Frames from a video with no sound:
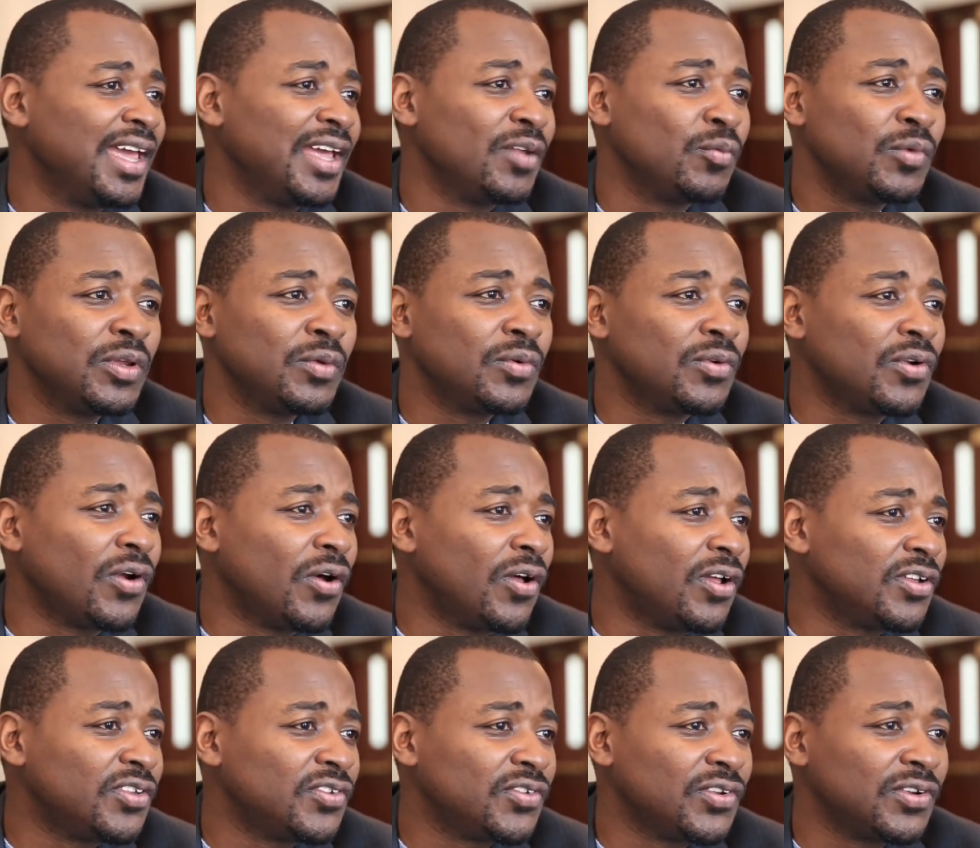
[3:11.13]
and we would
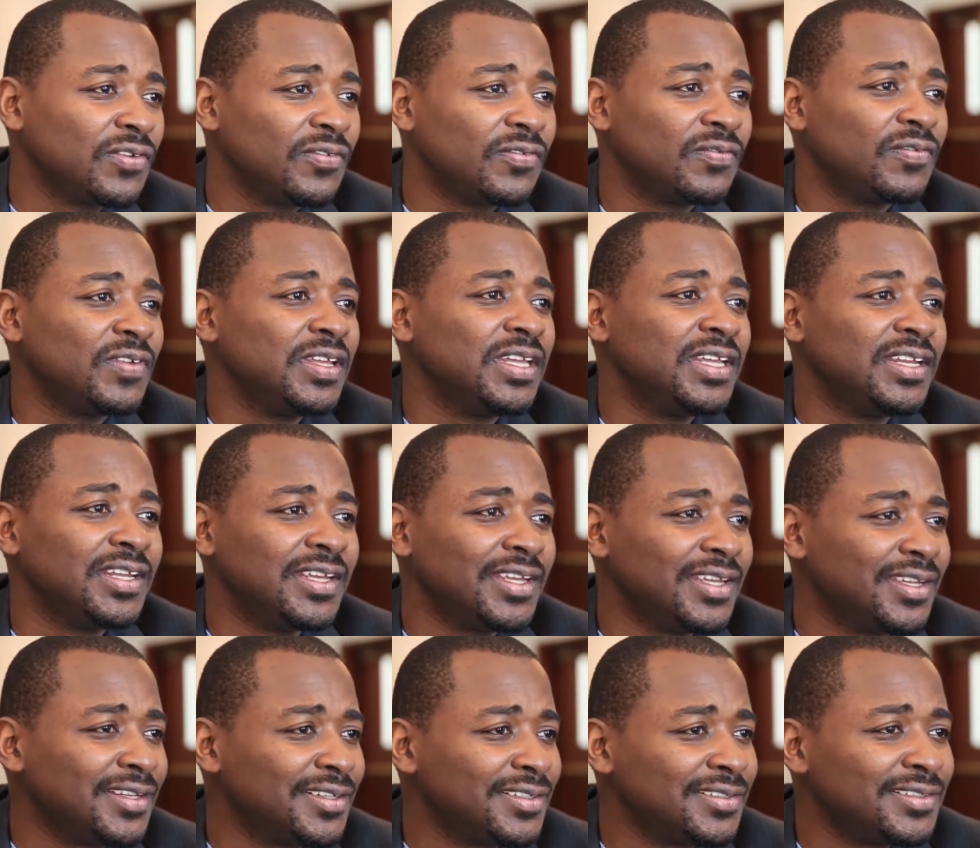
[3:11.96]
all sort of feed
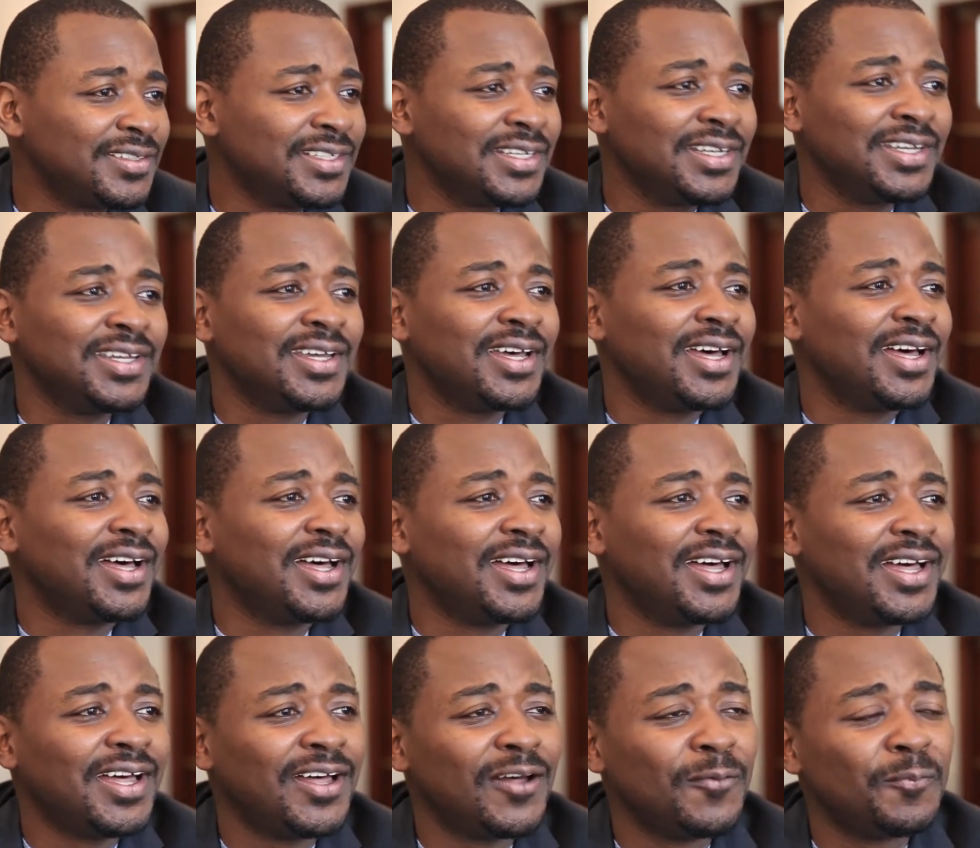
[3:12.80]
in.
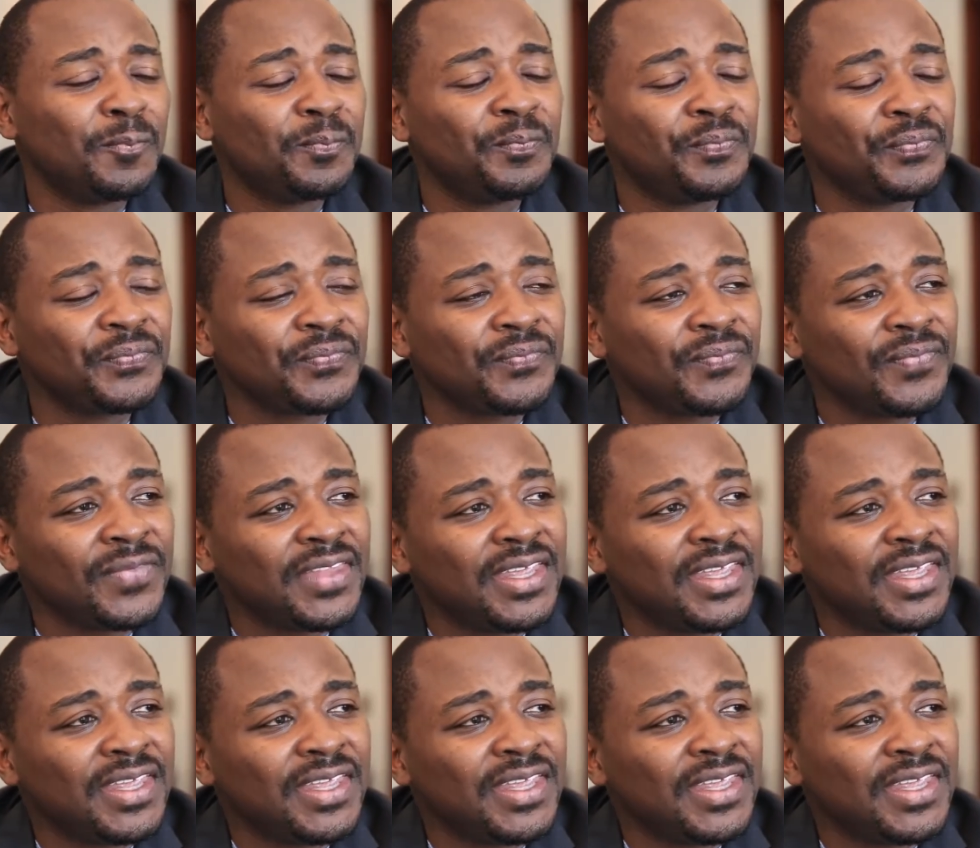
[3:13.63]
Um,